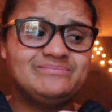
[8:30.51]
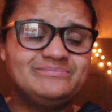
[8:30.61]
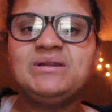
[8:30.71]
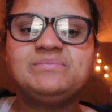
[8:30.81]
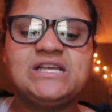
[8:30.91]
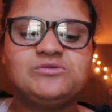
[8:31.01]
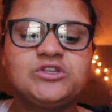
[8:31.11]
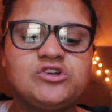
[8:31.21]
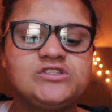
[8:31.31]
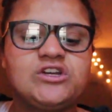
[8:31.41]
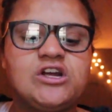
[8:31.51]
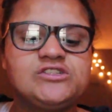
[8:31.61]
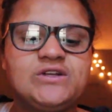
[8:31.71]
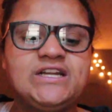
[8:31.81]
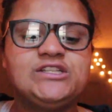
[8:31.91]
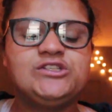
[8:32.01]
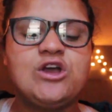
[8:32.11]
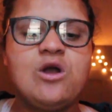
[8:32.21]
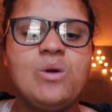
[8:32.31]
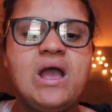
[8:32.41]
I've been obsessed with Girls Incarcerated,
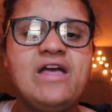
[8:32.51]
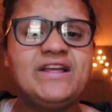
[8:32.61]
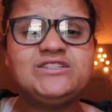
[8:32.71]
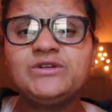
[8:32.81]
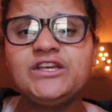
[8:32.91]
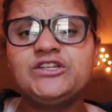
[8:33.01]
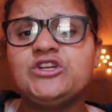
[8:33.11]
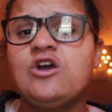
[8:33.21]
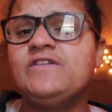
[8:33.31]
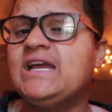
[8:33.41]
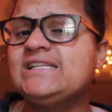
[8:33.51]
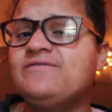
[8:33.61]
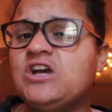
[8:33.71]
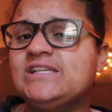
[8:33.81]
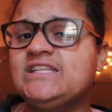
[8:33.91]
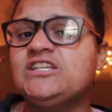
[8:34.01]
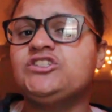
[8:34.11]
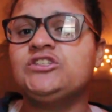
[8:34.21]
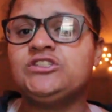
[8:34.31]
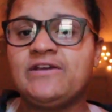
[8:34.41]
so that's a really good show. If you guys have not seen it, you
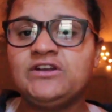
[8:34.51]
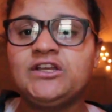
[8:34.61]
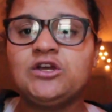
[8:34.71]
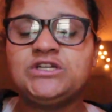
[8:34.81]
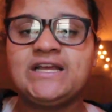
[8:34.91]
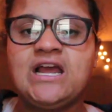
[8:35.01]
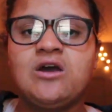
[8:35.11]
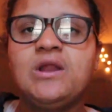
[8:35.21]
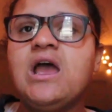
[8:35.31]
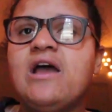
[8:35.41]
should definitely go check it out.